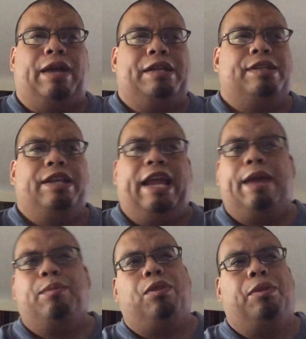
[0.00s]
has a
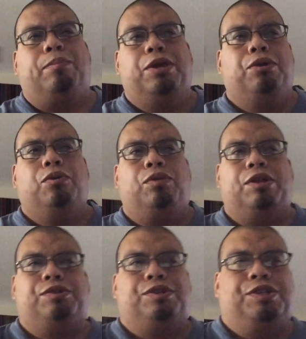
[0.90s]
name on the pew
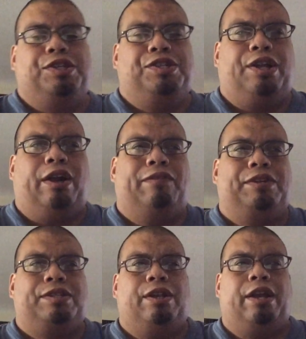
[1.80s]
that she's there
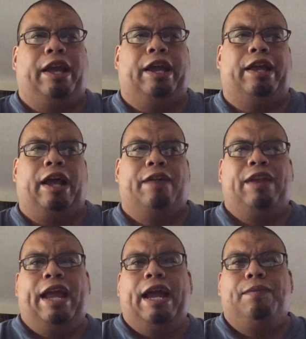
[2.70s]
every Sunday, and I have
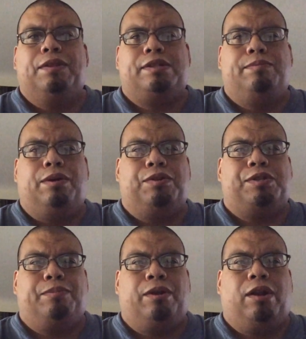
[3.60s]
an aunt that's a Mother
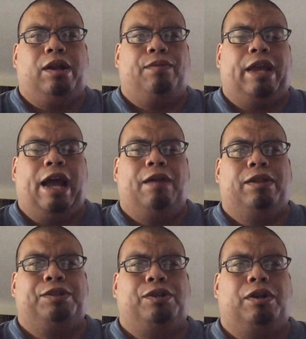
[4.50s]
Superior in the
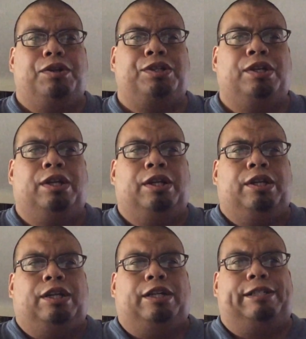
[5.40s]
Catholic Church.
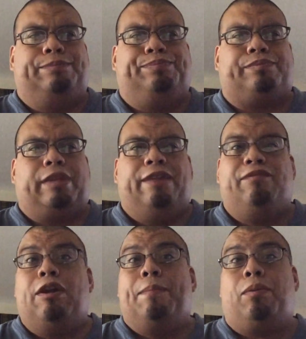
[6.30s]
And
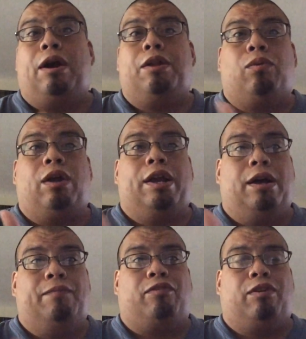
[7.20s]
I'm very proud of where I
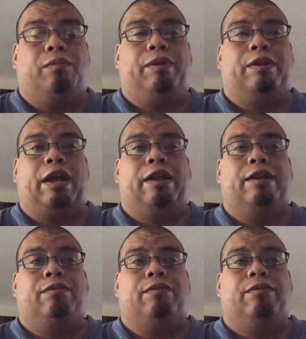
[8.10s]
come from, and